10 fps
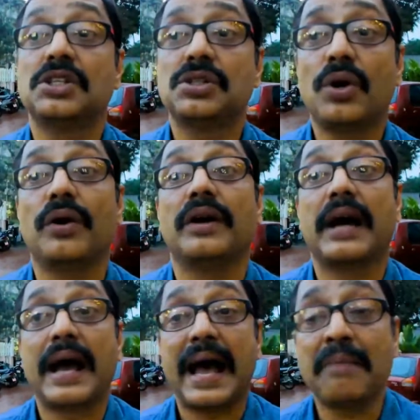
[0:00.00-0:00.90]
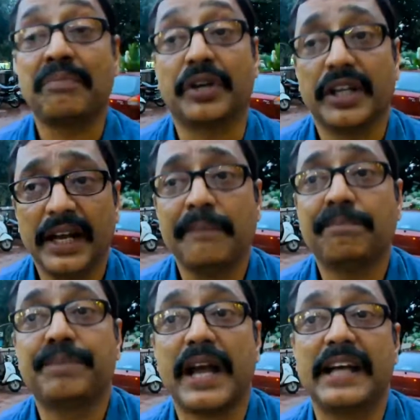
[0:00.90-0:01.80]
so I'm really
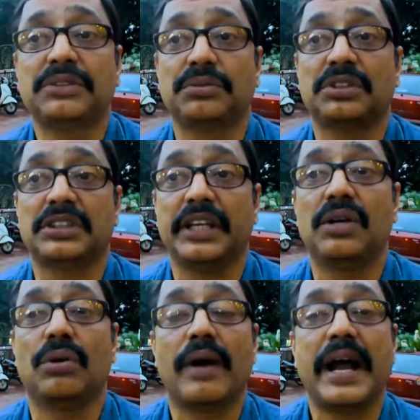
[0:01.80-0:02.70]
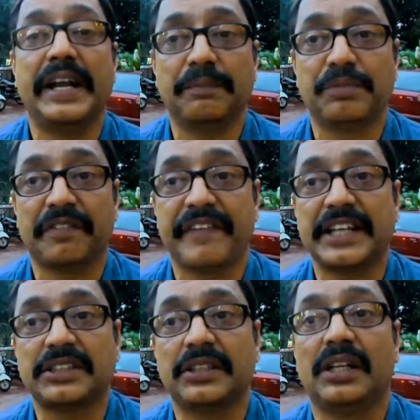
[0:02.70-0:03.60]
impressed to see Goa IT
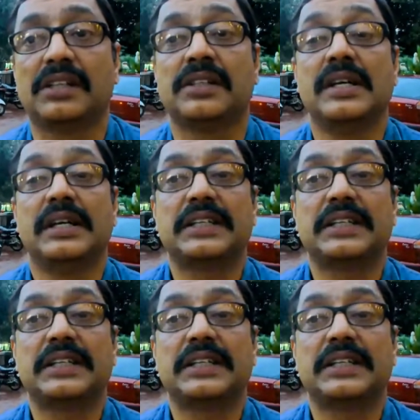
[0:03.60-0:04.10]
professionals